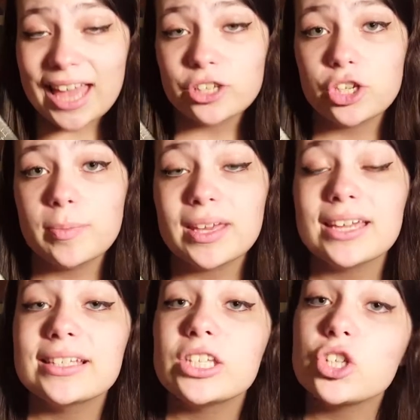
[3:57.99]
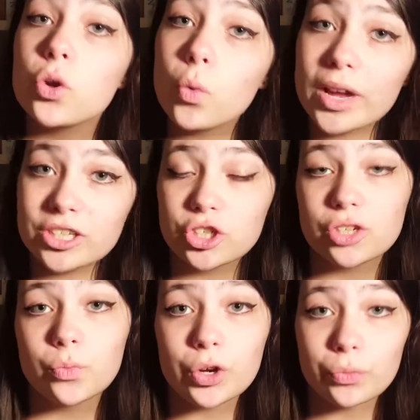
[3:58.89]
and she begins to
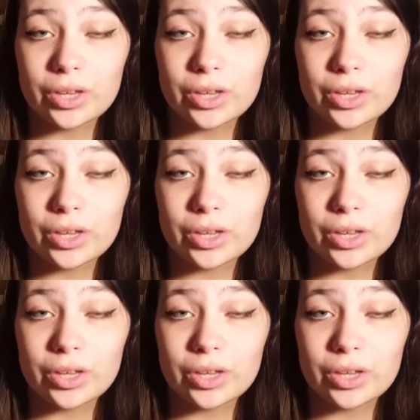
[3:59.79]
question what